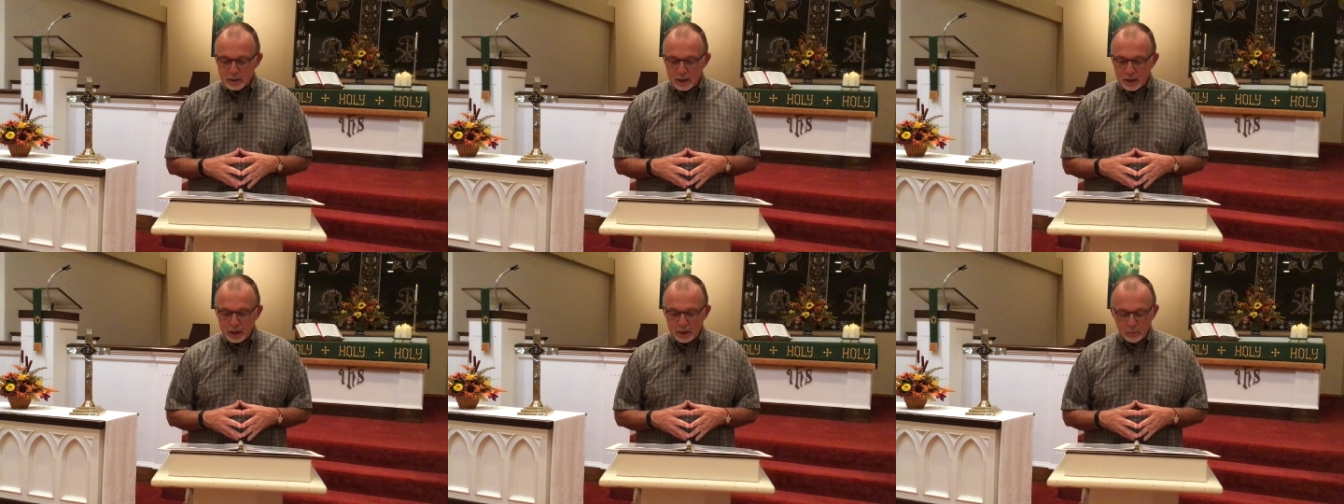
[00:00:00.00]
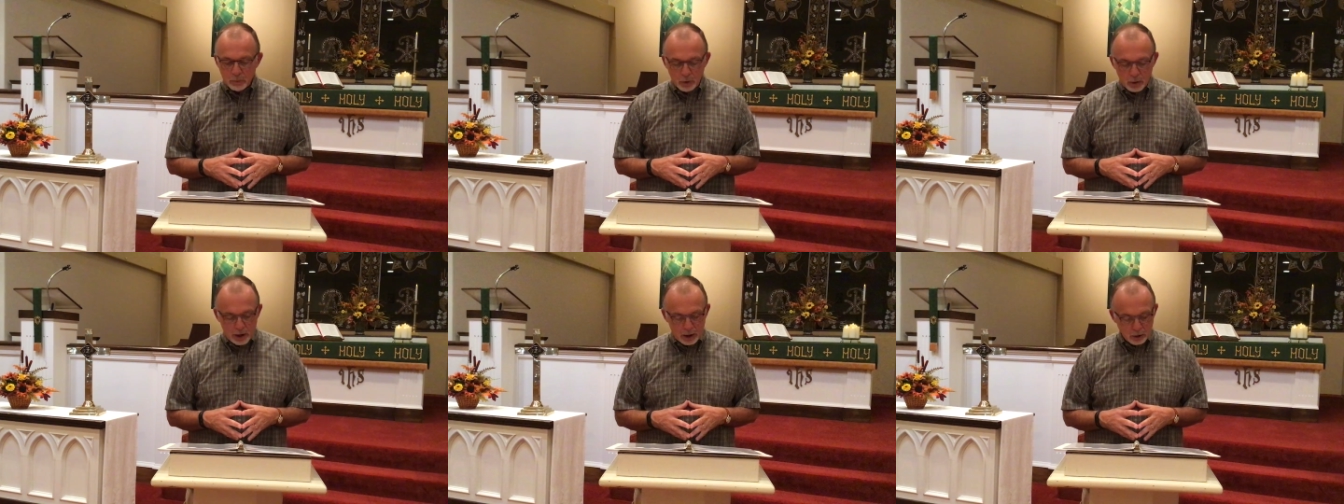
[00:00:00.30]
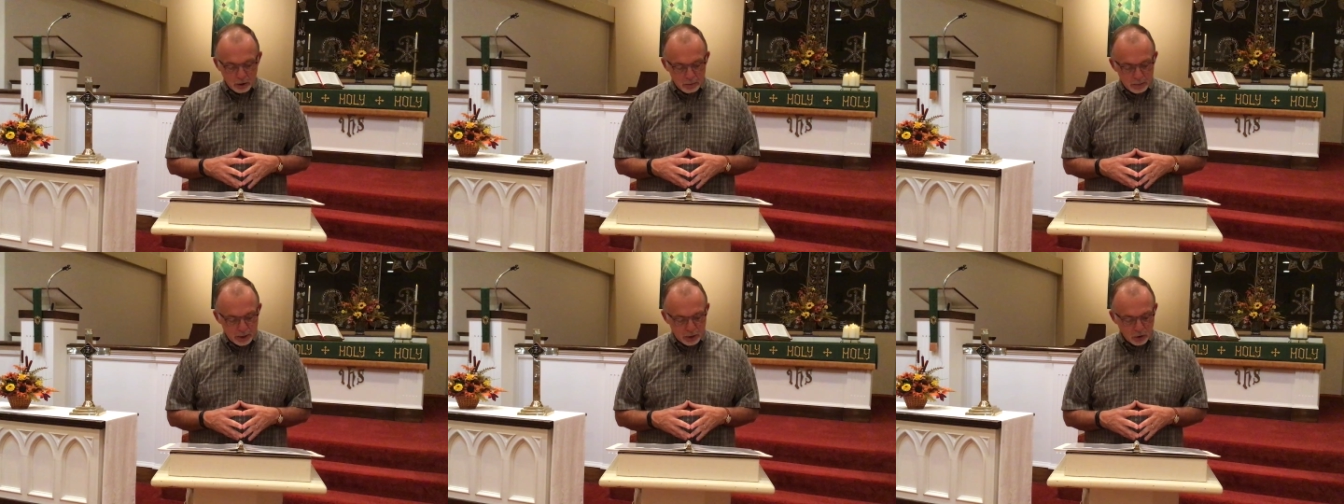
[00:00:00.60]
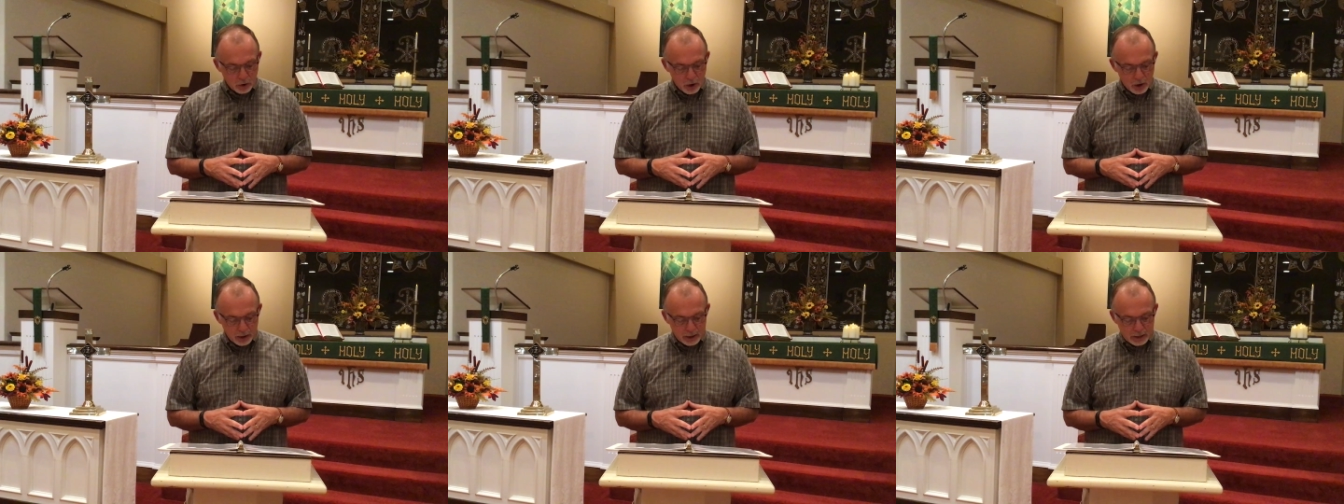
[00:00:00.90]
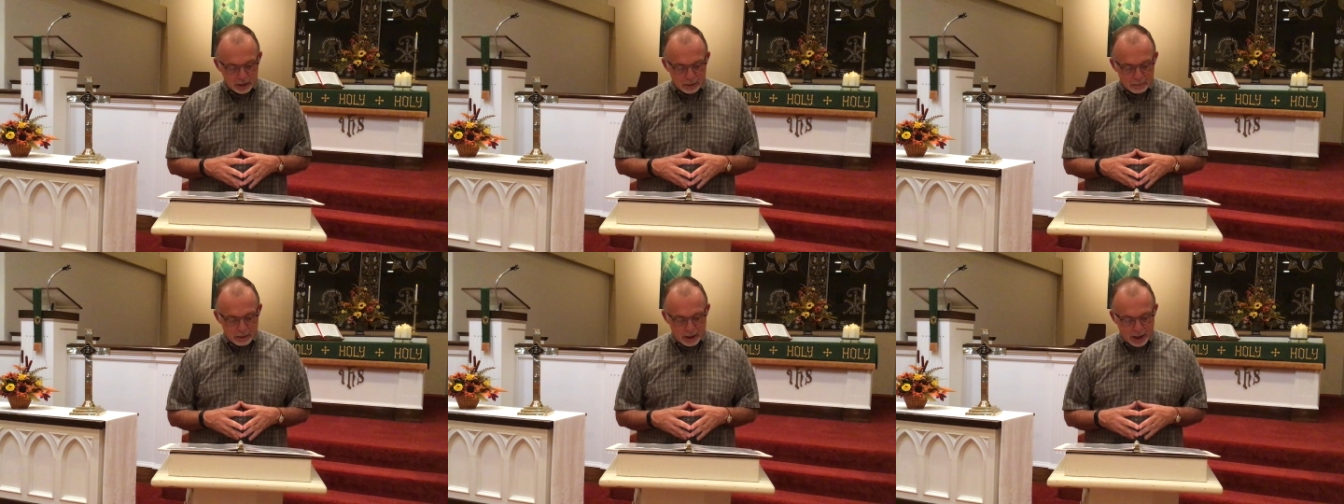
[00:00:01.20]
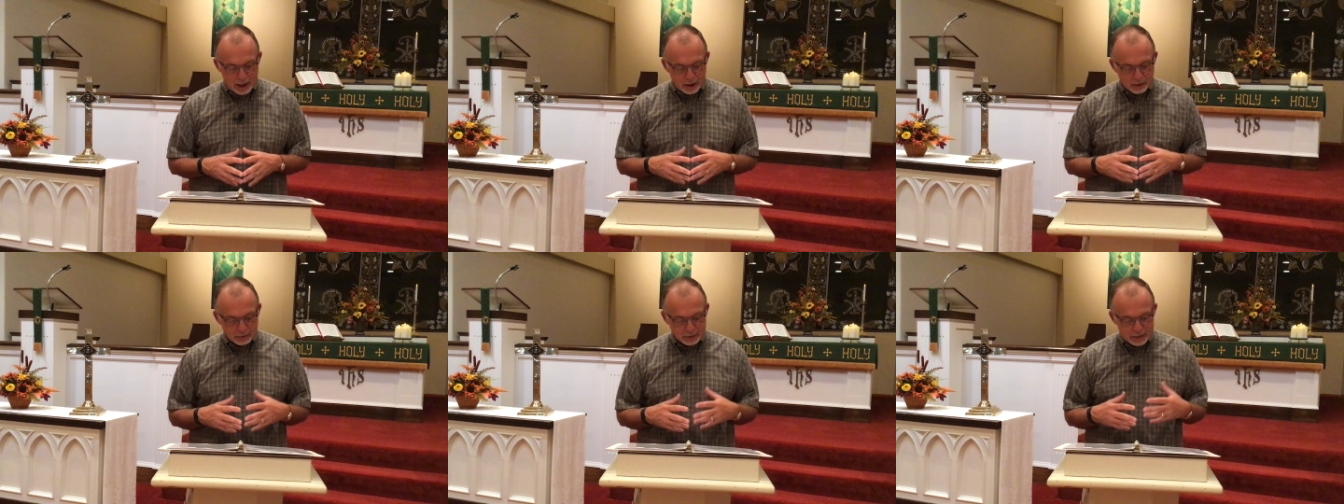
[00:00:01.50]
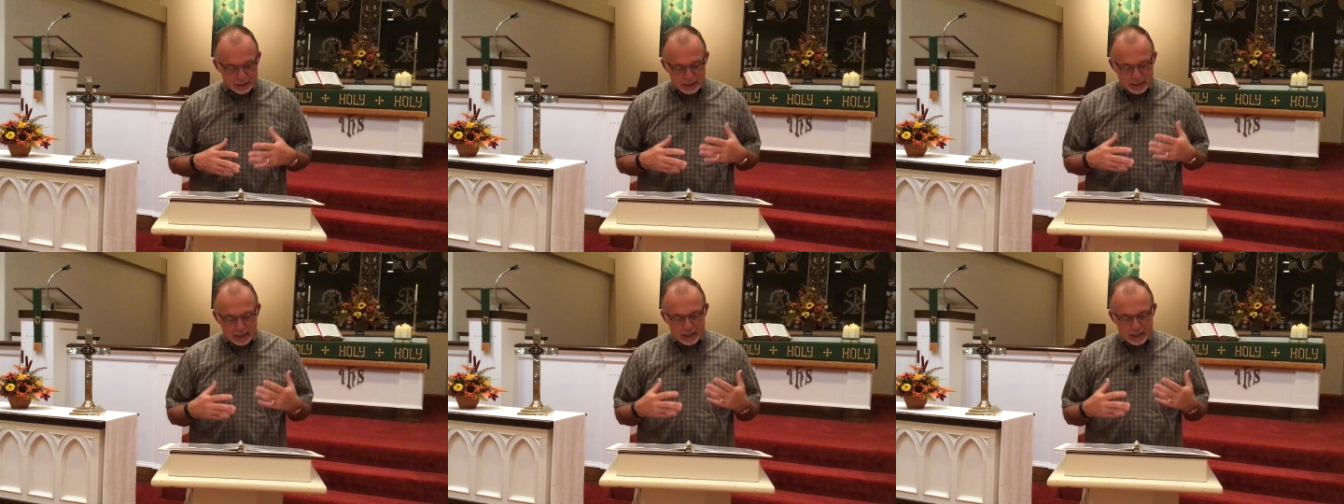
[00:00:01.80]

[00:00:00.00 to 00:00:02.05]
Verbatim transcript: Uh, we're not going to be talking about